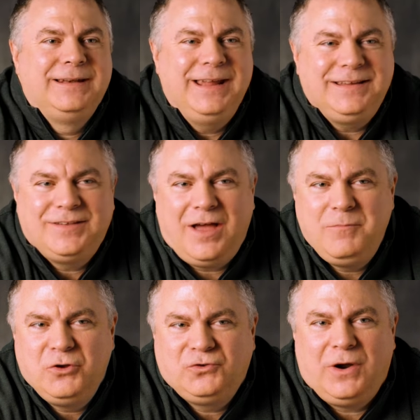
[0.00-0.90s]
Next
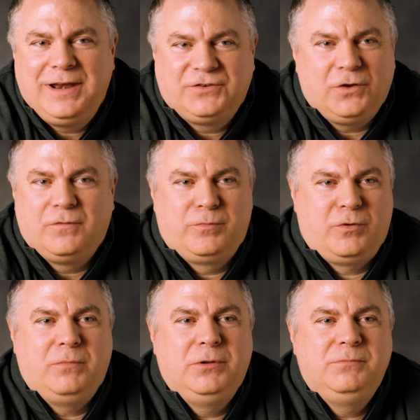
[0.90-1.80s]
time you're trying to solve a
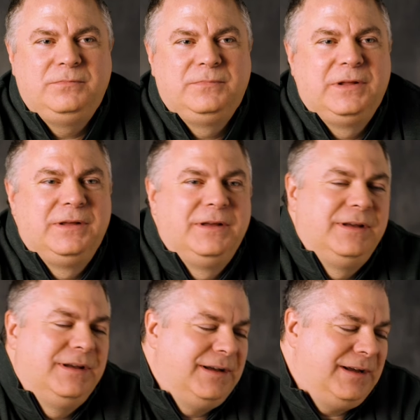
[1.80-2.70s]
problem,
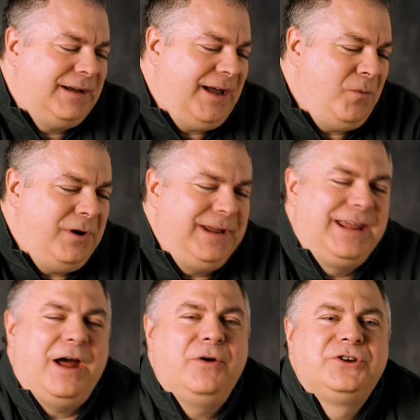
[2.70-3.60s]
I want to
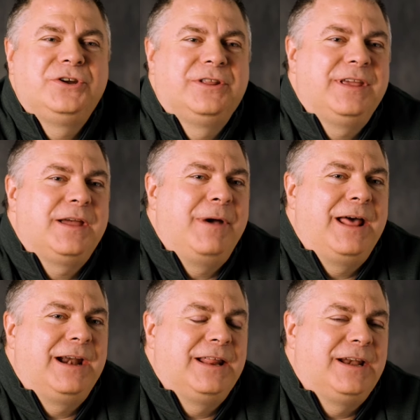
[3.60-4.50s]
encourage you to think
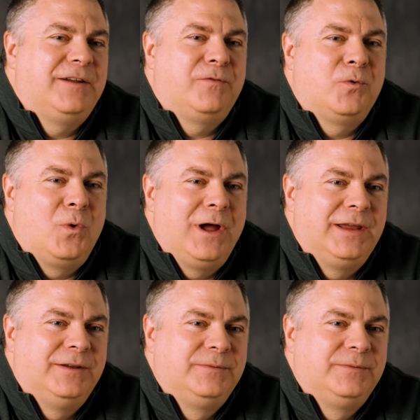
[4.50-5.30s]
about it in a different way.